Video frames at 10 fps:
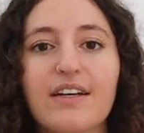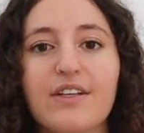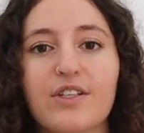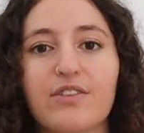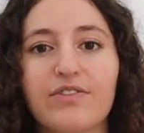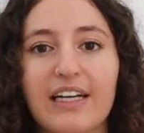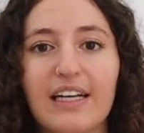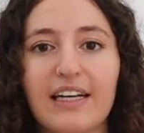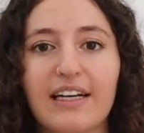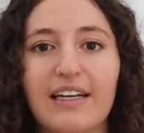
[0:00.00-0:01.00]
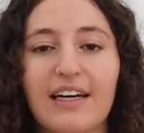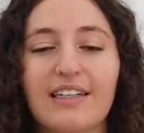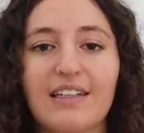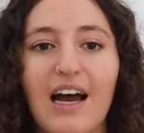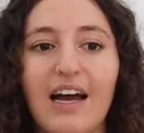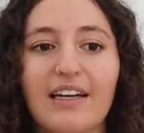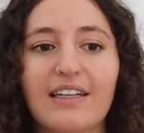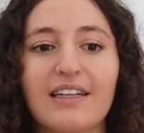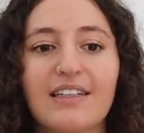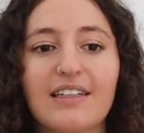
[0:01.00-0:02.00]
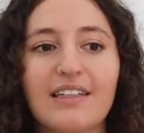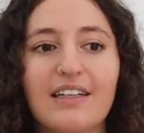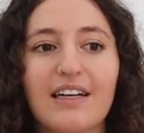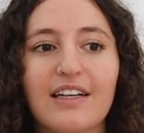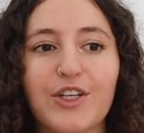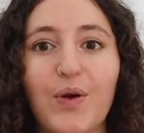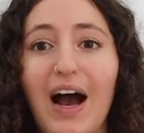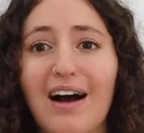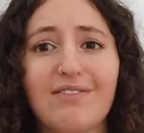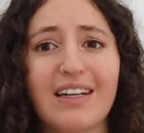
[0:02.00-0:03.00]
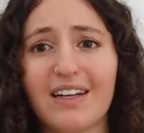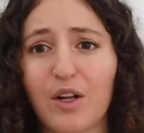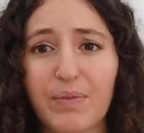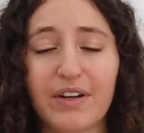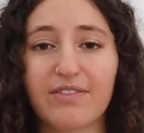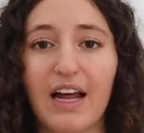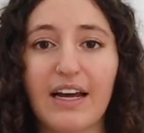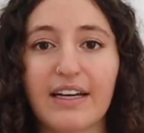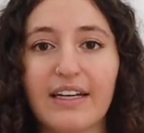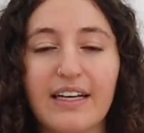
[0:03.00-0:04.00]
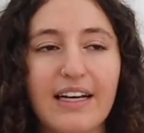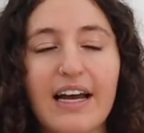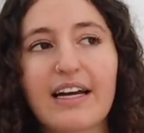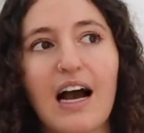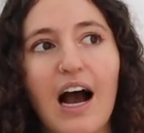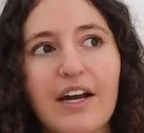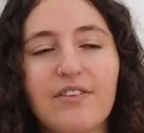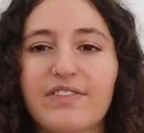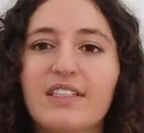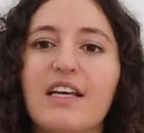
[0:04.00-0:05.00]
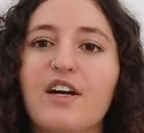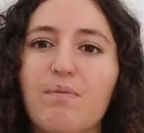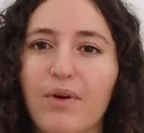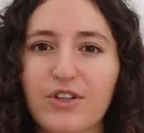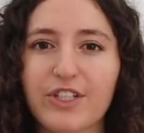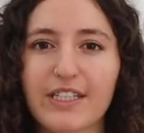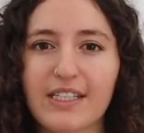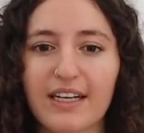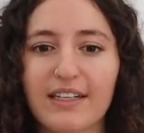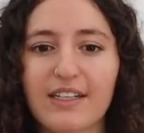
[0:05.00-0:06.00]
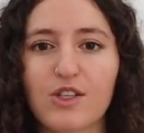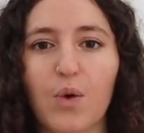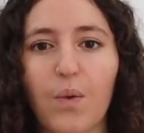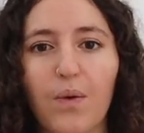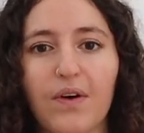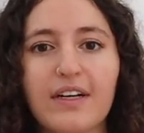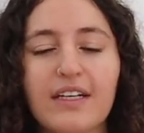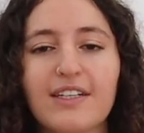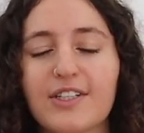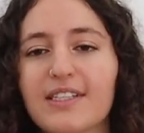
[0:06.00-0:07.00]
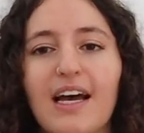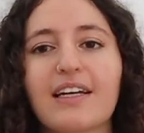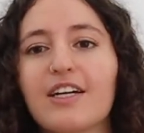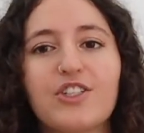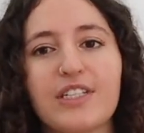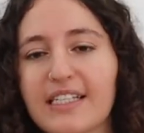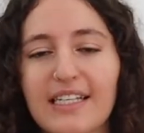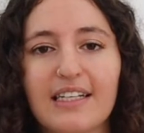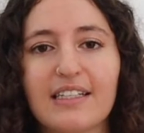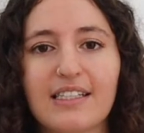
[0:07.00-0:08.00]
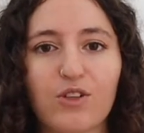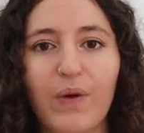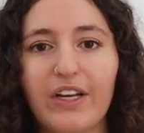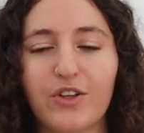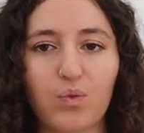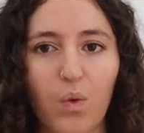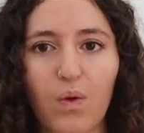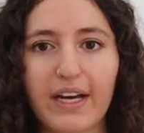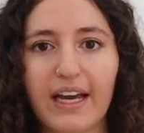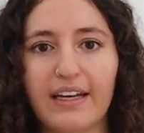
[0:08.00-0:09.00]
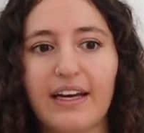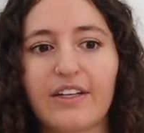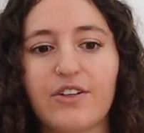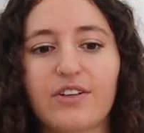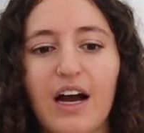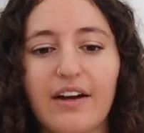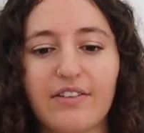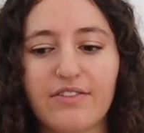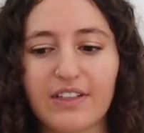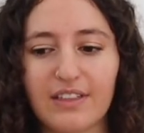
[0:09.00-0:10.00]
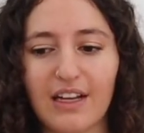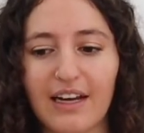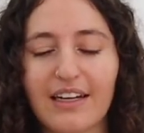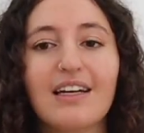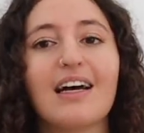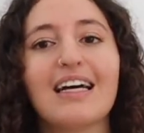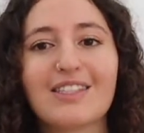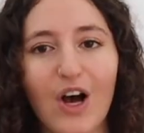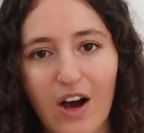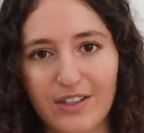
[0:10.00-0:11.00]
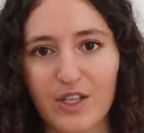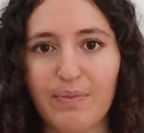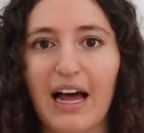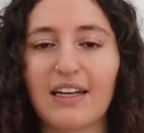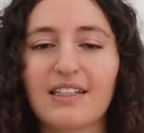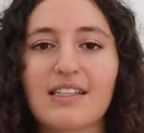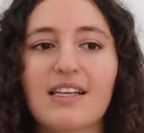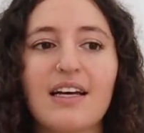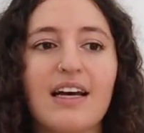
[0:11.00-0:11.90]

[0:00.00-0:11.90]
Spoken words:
So feeling like you have a little bit of it kind of feels like a motion sickness or just like a dizziness when you're walking, and you kind of feel like it's hard to balance.